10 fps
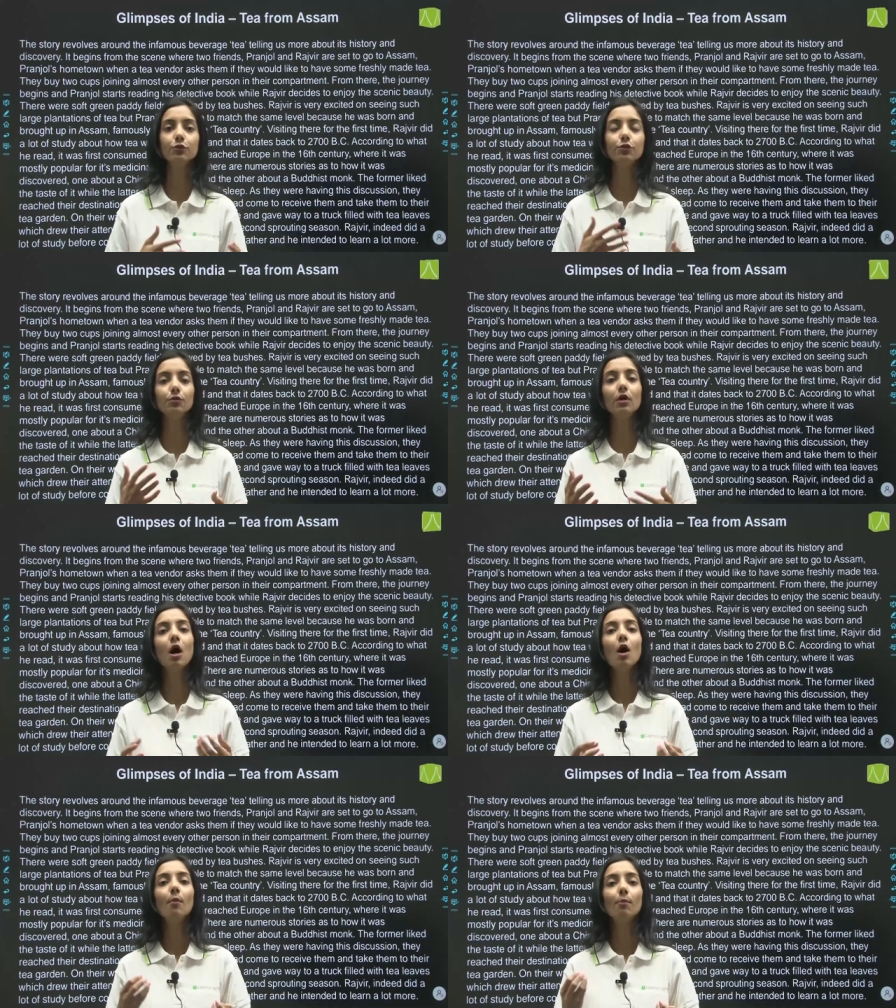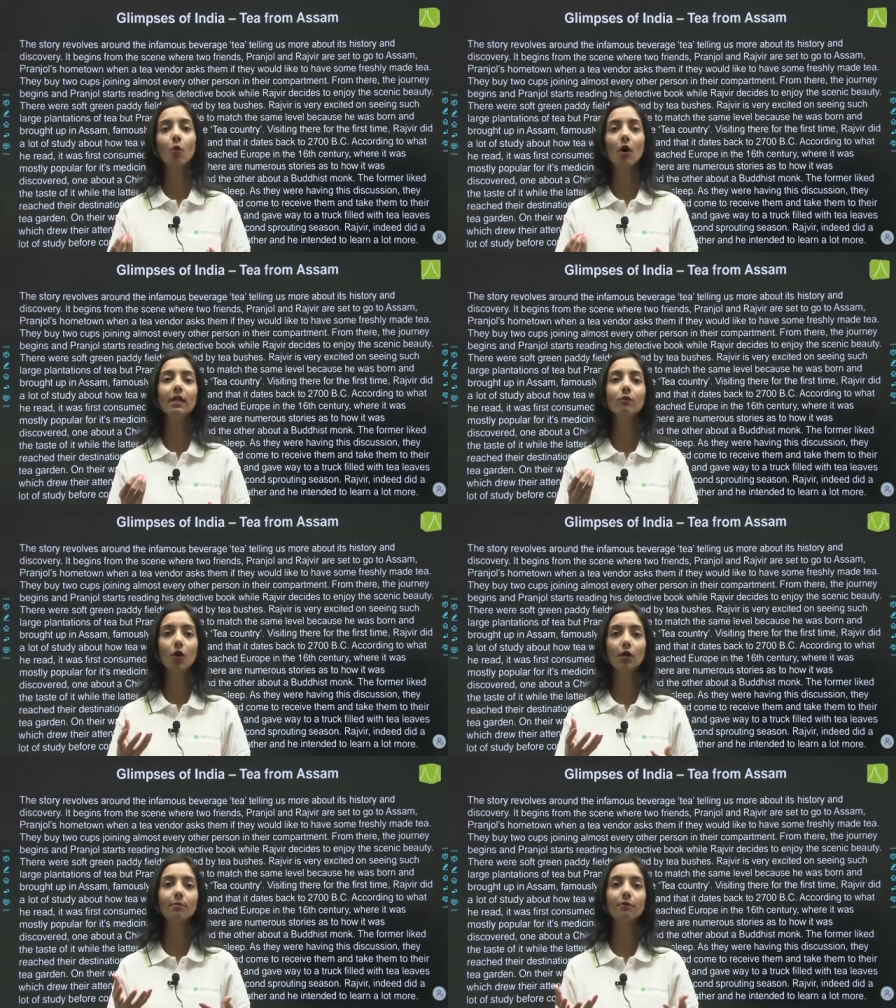used to boil
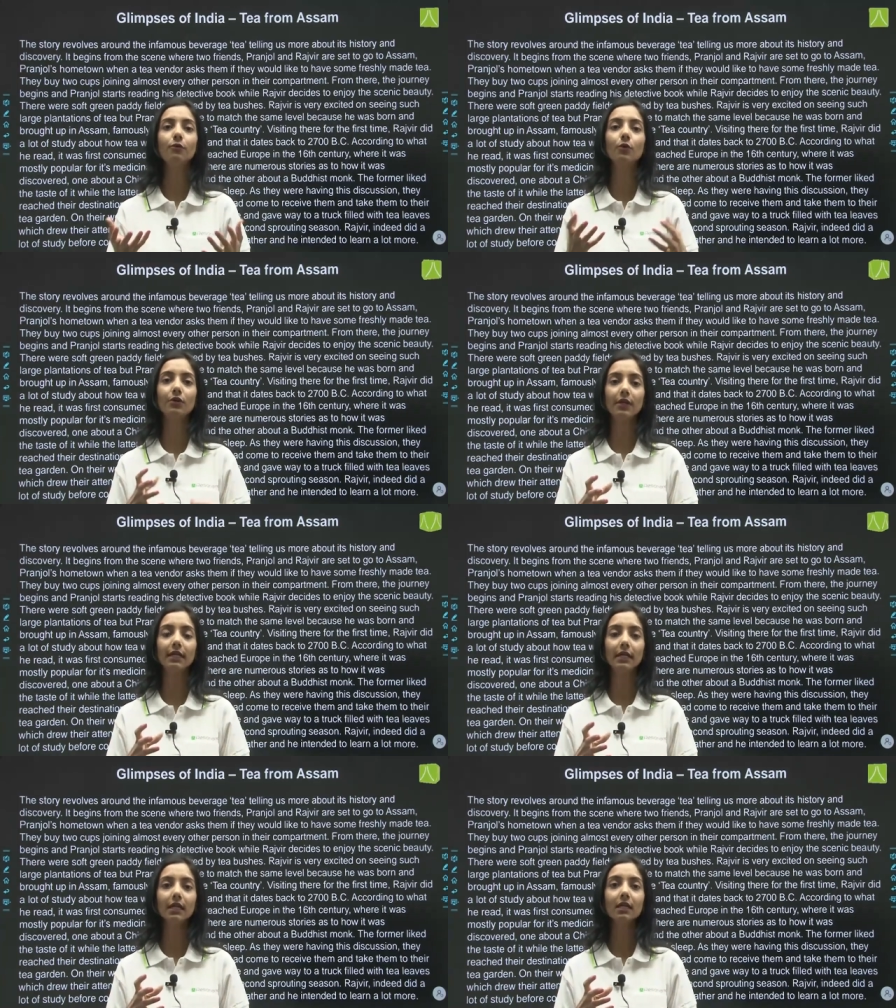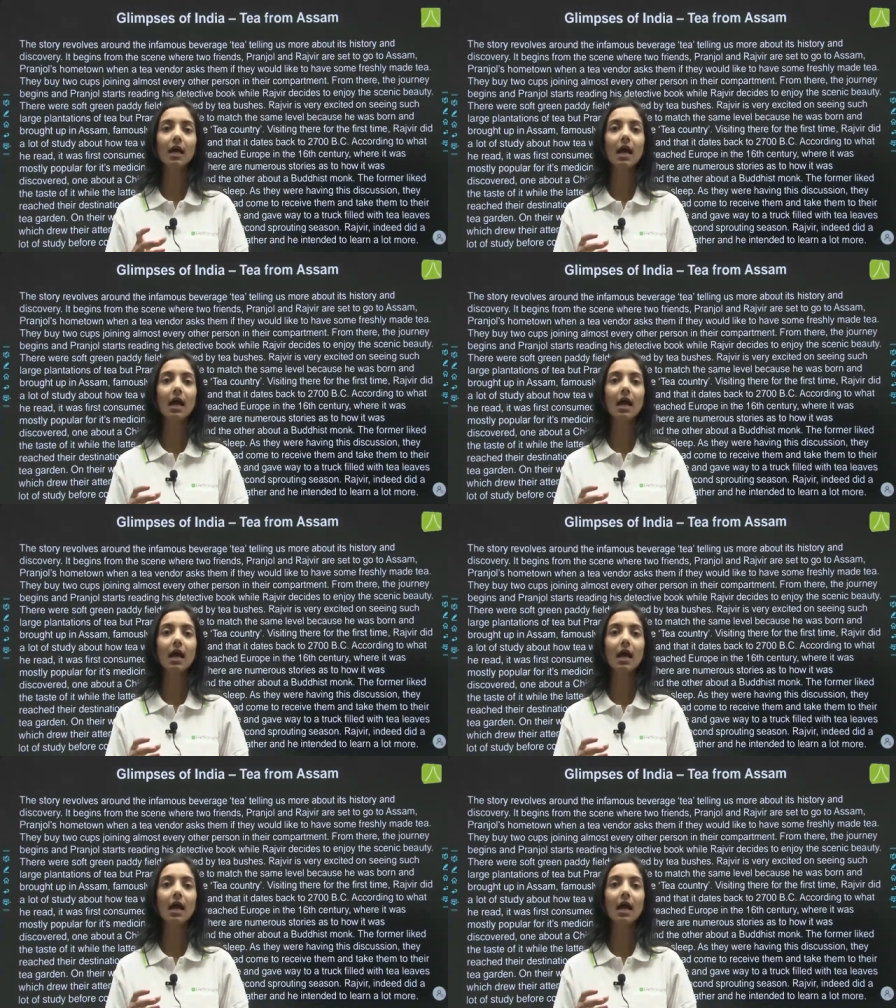water before drinking,